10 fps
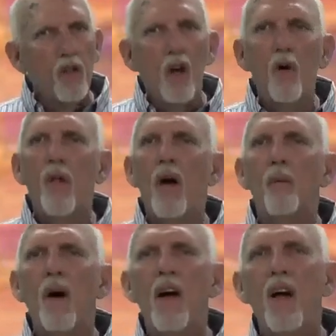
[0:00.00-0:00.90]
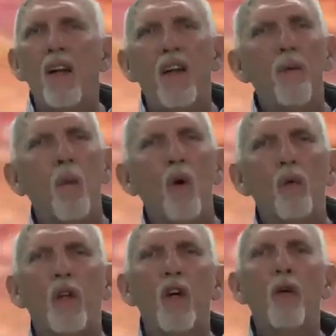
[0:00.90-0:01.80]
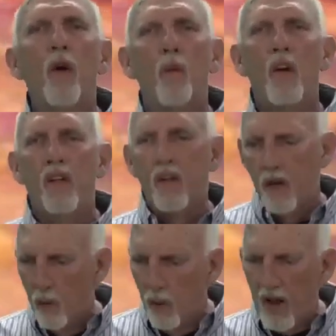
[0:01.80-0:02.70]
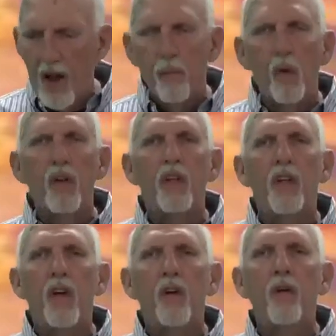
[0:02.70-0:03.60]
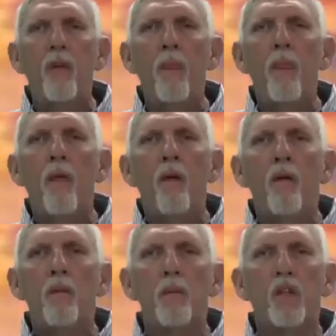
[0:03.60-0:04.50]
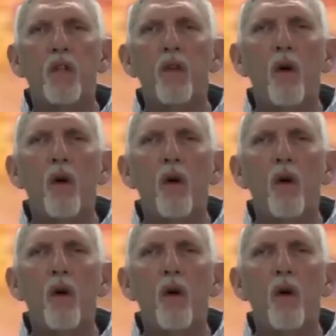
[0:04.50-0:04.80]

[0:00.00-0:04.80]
go that way. I didn't want to. I wanted to do what I wanted to do, but you know